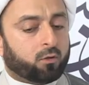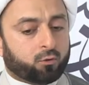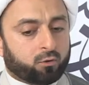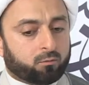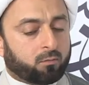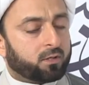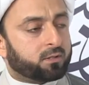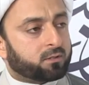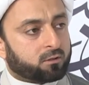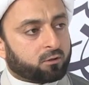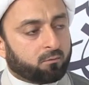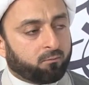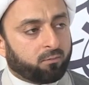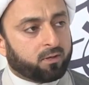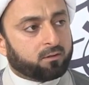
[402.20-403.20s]
You must
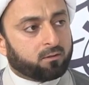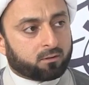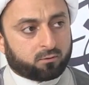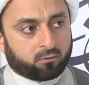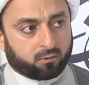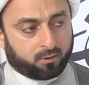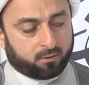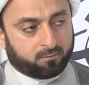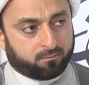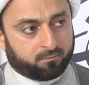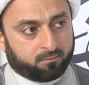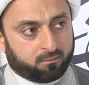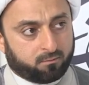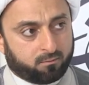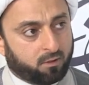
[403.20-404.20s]
complete the surah,
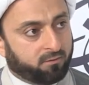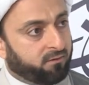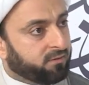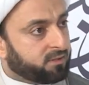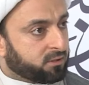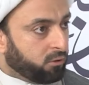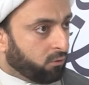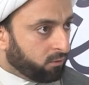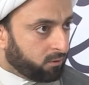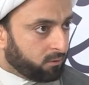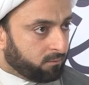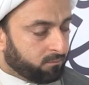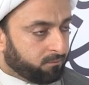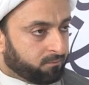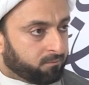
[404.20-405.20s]
even if it's long.
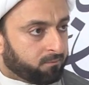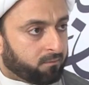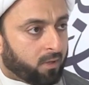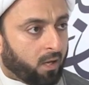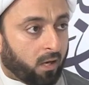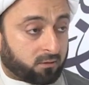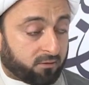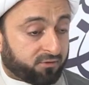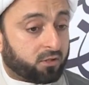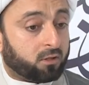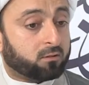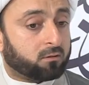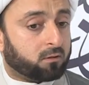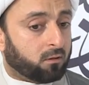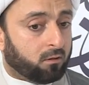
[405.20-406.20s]
As I've
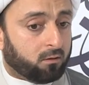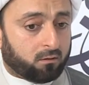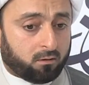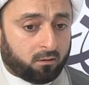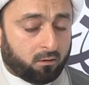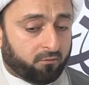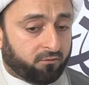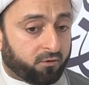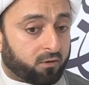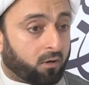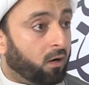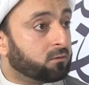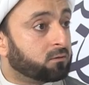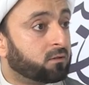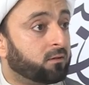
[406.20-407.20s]
said, if you
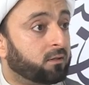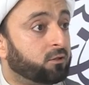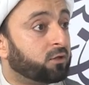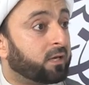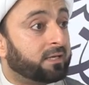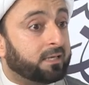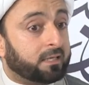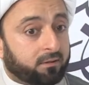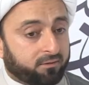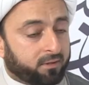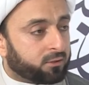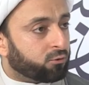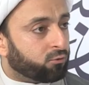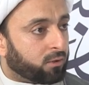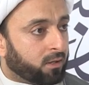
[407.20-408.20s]
can't, then you can leave the
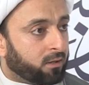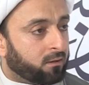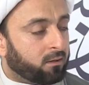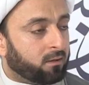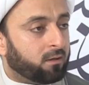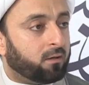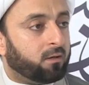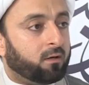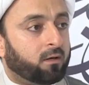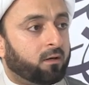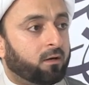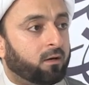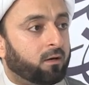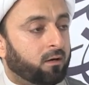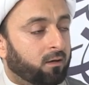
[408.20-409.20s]
surah
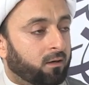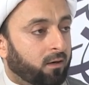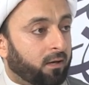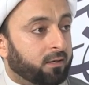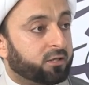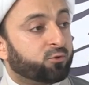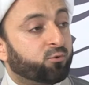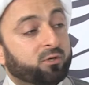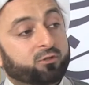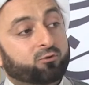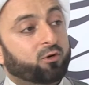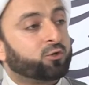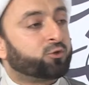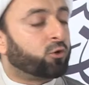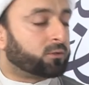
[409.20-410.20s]
and switch
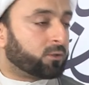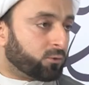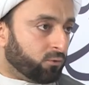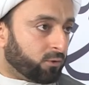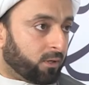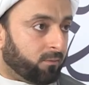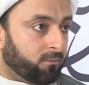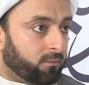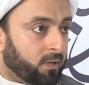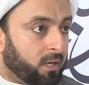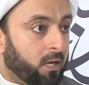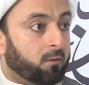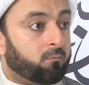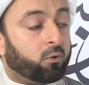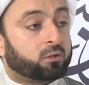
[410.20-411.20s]
to a shorter surah.
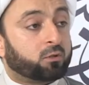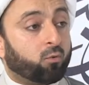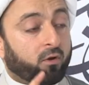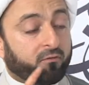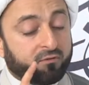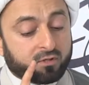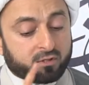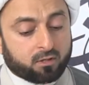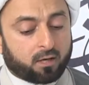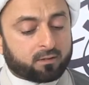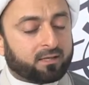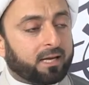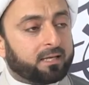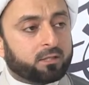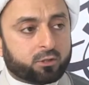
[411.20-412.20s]
But if you
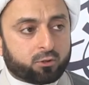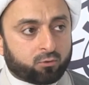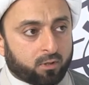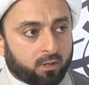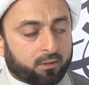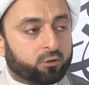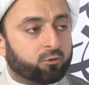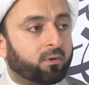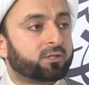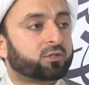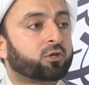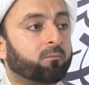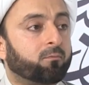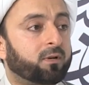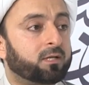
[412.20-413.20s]
start any surah, you
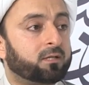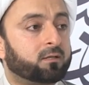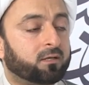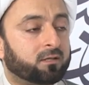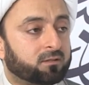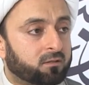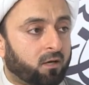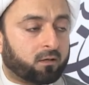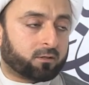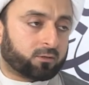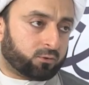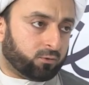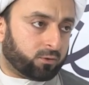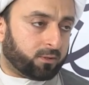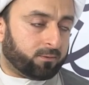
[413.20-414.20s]
must complete the entire
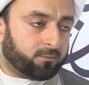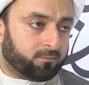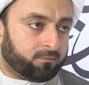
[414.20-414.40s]
surah.